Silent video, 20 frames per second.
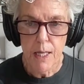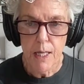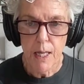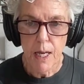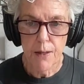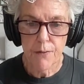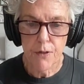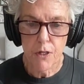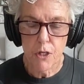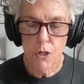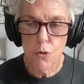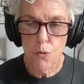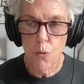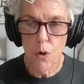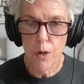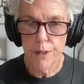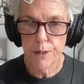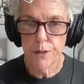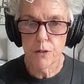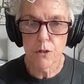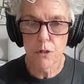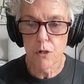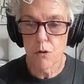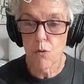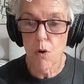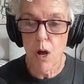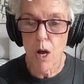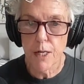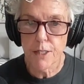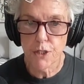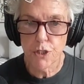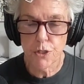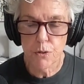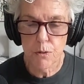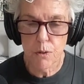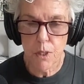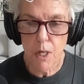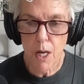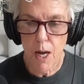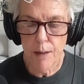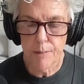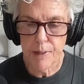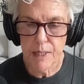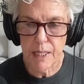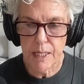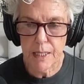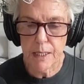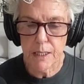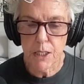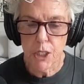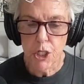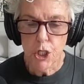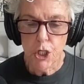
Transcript: and that you want your garage to accommodate.